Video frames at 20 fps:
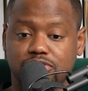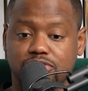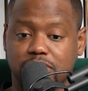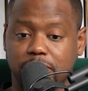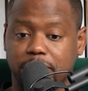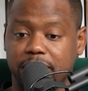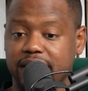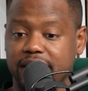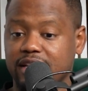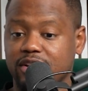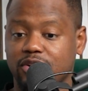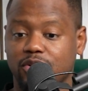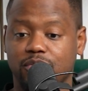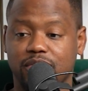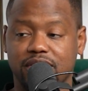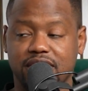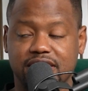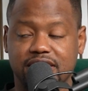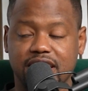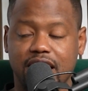depending on
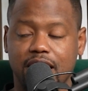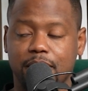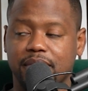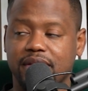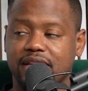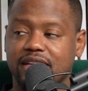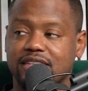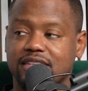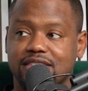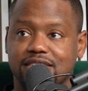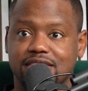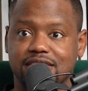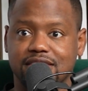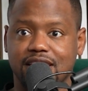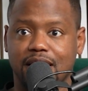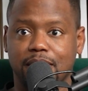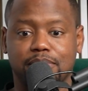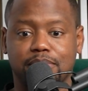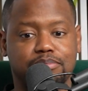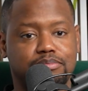what the topic is
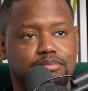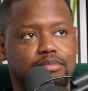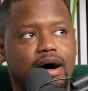I'm